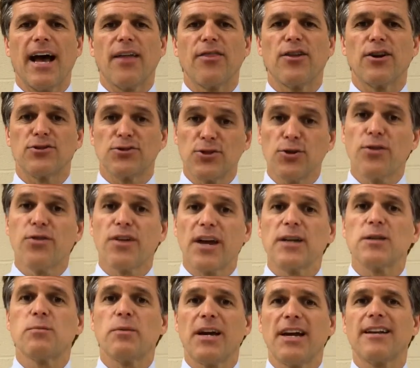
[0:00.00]
There's new
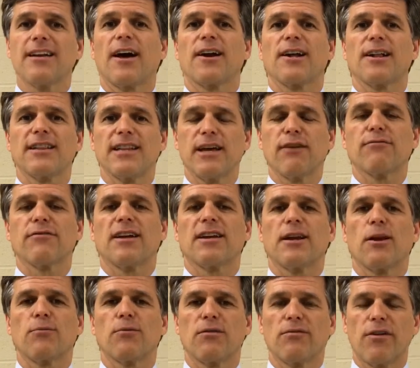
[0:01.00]
things being done in
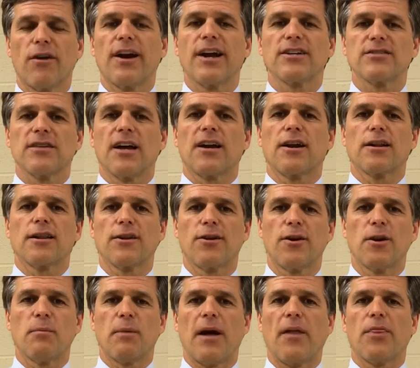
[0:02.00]
Cleveland, and we're very excited to
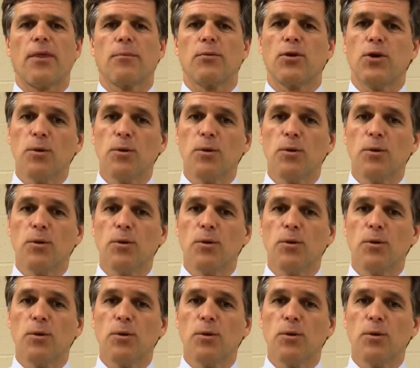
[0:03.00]
learn about them.